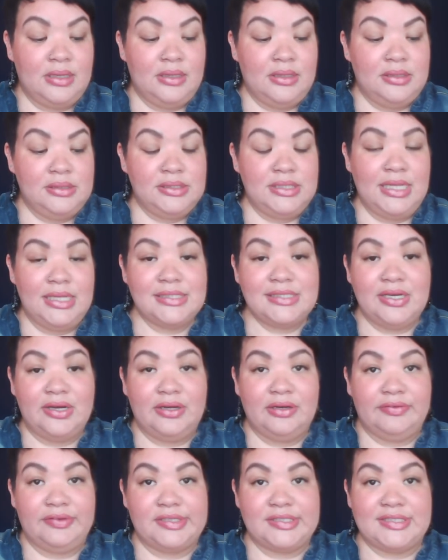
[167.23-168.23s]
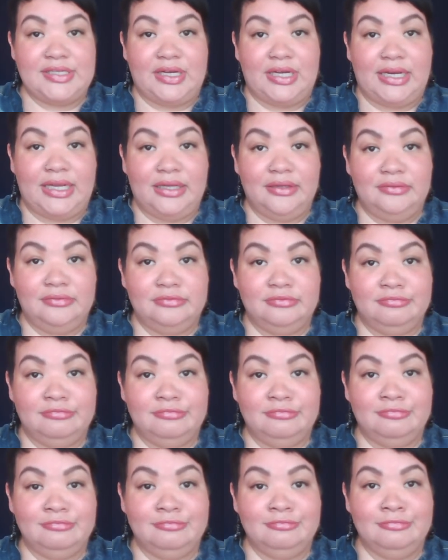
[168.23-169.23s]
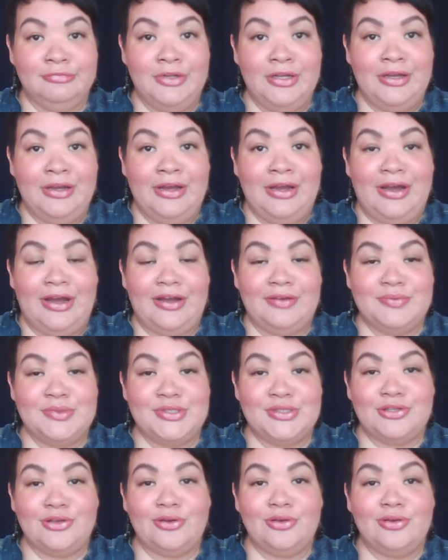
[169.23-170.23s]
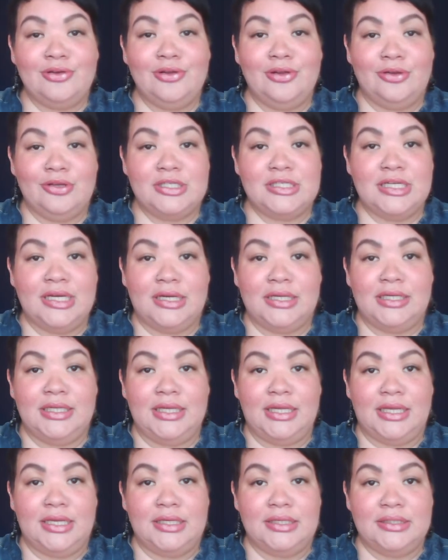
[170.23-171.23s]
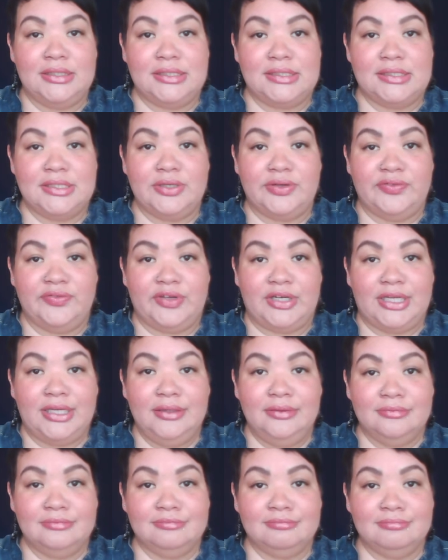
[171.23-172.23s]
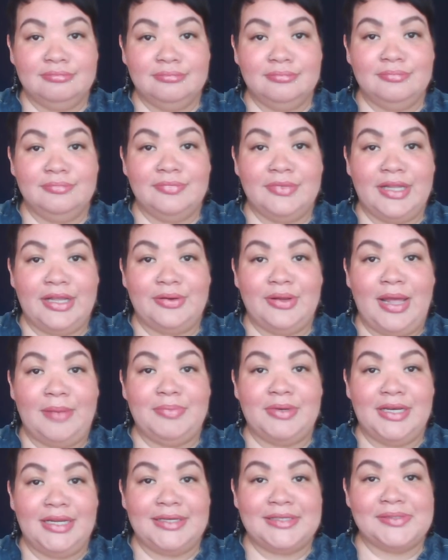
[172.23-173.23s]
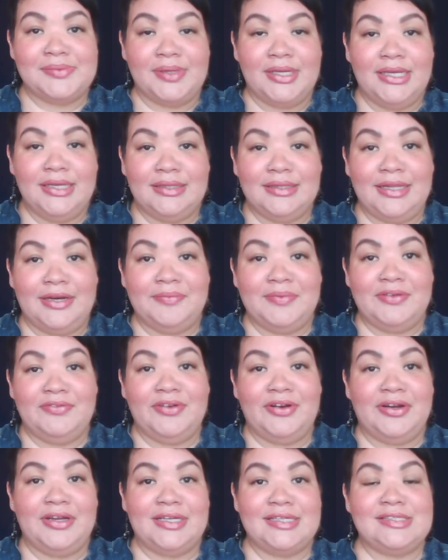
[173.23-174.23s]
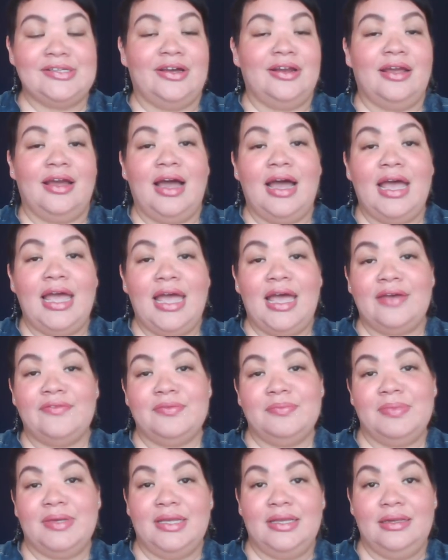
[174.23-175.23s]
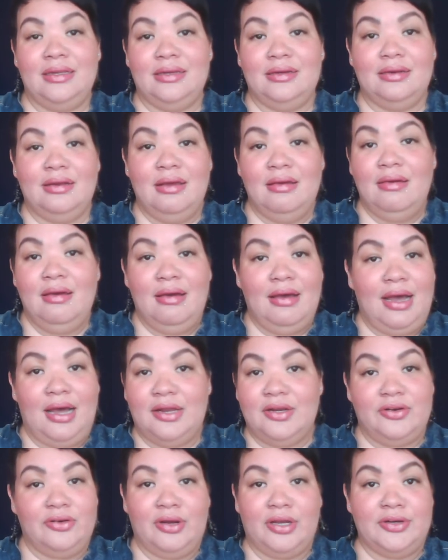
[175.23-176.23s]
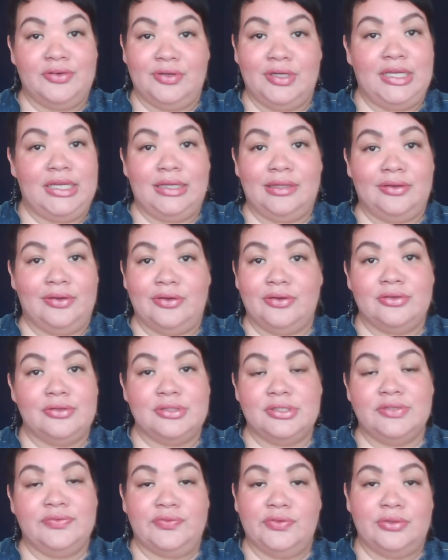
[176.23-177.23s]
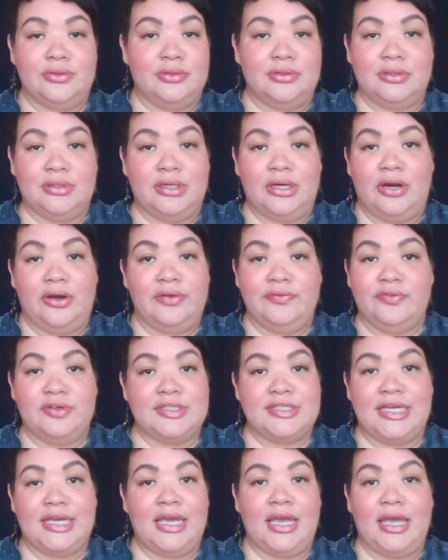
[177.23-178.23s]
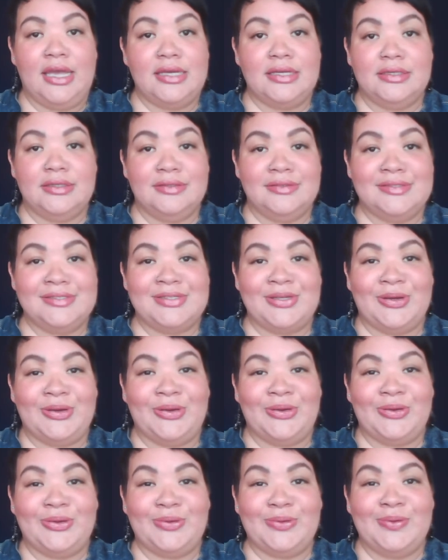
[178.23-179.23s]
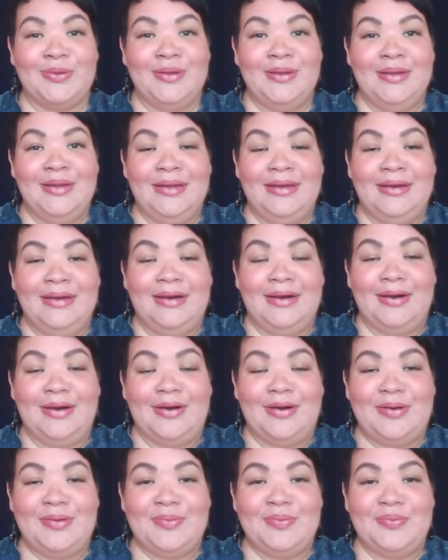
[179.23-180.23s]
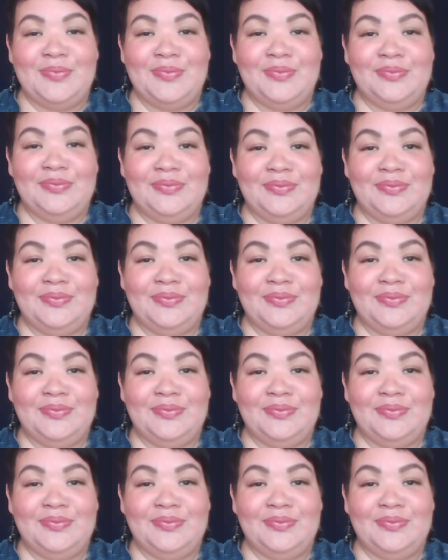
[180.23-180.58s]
So that's kind of exciting. I'm so close to Underland, it's not funny. That'll happen next week. That'll be very exciting. I haven't been under 100 kilos for over a decade, so I'm